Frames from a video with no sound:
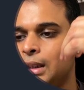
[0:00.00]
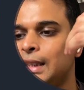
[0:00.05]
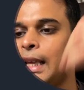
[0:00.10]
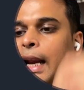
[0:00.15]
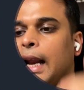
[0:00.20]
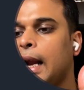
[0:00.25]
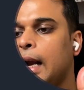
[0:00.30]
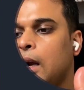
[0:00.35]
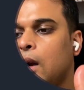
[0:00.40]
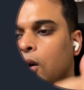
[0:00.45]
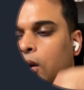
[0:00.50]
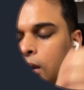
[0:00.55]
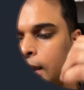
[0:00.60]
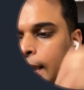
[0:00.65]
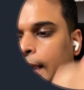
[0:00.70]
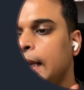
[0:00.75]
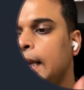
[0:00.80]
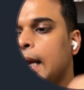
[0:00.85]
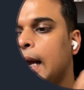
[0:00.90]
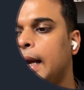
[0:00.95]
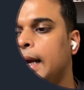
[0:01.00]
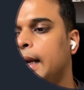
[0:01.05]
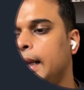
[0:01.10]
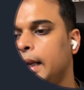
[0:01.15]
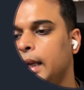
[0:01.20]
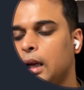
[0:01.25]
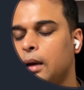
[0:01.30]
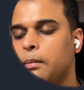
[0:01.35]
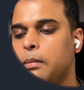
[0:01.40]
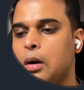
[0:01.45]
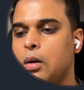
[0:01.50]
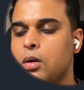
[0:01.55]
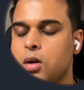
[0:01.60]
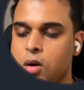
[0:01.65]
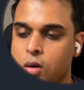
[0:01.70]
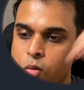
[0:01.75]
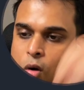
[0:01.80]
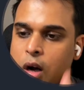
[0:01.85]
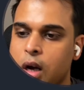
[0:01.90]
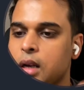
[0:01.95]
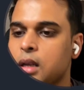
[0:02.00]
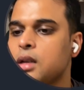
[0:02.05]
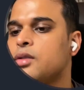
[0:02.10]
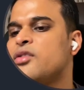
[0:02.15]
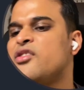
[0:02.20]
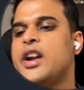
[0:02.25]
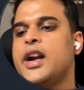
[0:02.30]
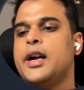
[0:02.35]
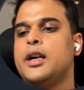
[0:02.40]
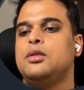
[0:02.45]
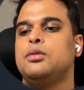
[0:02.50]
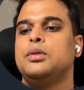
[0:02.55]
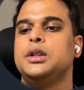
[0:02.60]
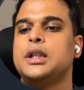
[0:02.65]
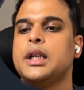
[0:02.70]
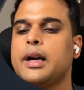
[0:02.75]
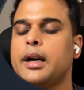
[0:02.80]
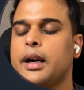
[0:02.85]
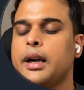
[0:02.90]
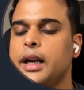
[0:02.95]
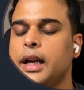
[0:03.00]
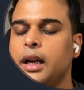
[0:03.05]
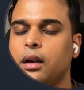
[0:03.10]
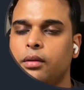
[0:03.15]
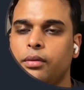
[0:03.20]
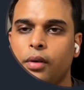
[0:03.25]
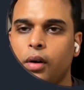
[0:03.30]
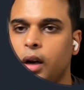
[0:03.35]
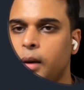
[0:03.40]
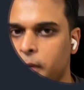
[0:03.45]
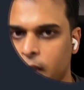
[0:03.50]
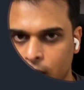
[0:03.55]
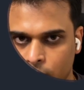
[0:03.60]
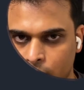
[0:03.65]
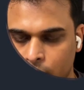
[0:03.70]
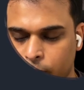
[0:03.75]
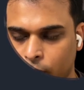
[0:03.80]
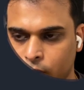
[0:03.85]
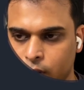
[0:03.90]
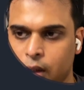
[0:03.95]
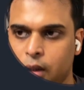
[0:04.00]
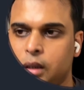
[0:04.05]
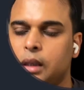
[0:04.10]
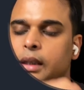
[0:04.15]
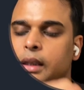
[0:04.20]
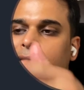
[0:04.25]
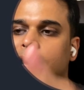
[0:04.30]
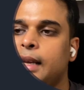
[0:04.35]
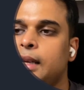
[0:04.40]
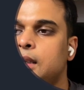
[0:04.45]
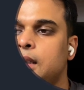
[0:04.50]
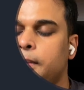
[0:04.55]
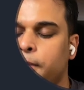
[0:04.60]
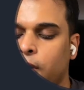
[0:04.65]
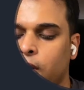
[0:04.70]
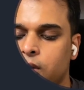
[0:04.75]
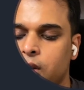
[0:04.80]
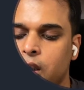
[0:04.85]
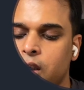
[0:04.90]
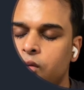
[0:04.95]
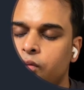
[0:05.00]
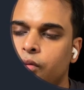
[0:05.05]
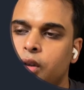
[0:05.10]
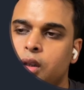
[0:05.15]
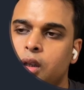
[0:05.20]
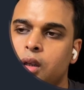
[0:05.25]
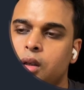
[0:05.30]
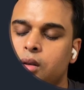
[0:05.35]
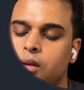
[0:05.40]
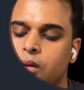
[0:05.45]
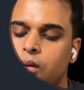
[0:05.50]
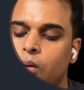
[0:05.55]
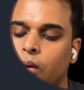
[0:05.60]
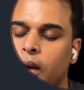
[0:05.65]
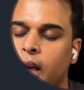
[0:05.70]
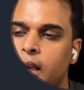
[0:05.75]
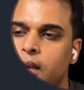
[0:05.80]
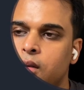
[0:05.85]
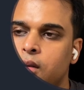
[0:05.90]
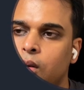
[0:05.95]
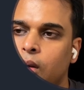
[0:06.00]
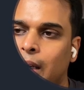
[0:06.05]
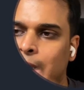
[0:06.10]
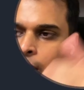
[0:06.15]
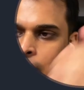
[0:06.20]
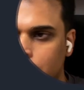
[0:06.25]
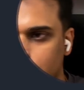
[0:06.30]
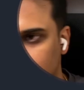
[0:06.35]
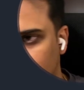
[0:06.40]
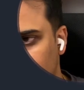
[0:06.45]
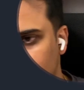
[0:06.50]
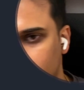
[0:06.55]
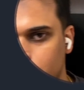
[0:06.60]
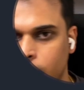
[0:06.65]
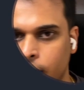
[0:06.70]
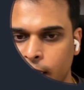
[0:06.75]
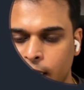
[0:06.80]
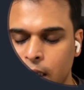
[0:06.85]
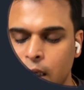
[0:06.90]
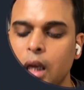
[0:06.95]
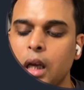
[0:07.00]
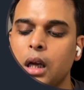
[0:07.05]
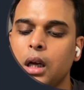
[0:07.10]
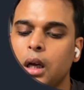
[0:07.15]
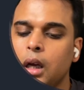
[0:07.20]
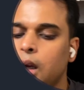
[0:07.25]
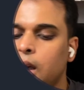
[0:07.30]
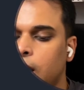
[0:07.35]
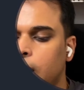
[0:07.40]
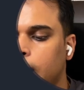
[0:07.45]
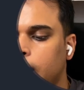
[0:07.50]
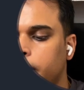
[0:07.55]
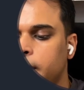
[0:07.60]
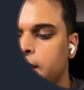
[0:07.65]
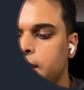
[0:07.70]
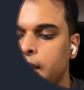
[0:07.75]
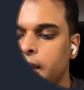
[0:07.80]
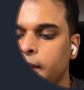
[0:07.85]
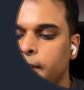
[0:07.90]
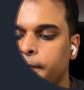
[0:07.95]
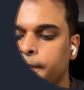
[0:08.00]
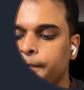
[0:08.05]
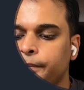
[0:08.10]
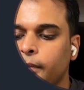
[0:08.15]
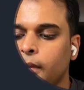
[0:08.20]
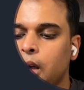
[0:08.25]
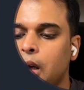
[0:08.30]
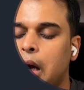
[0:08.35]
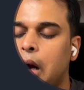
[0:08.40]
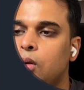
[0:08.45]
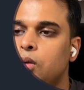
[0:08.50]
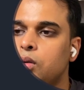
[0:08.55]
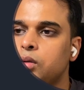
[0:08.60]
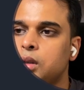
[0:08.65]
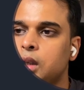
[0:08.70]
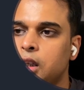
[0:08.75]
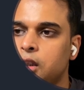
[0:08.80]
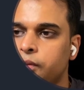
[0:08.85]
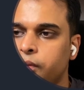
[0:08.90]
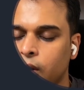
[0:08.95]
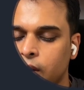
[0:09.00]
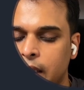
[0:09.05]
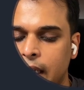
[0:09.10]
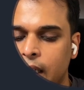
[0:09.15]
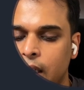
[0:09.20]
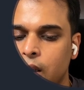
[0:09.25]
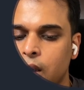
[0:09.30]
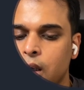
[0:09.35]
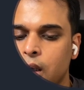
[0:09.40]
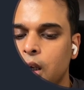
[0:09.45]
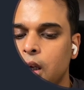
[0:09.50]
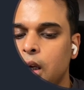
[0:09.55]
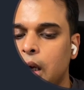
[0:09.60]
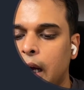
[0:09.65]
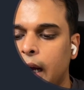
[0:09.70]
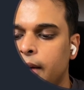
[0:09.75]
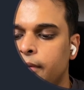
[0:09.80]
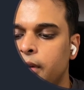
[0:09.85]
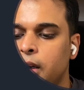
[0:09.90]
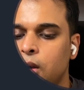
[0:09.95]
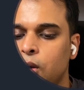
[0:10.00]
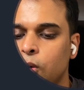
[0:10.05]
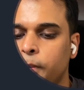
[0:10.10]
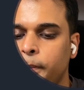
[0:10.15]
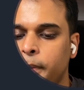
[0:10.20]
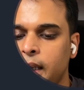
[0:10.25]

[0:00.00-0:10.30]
thread or TID about, or what are the threads which are running for a particular process. There is a process which is known as your SSHD. Let me see how to search for that. I will do